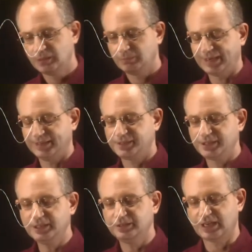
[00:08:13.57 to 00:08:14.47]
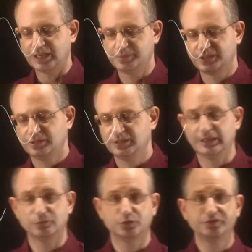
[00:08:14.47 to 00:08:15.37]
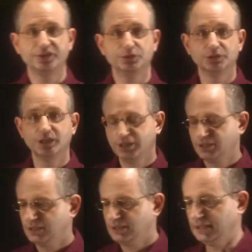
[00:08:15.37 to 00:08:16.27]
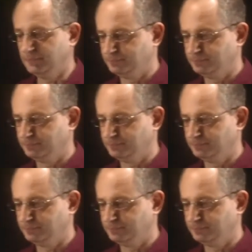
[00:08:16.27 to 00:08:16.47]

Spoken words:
minus E times the electric field E.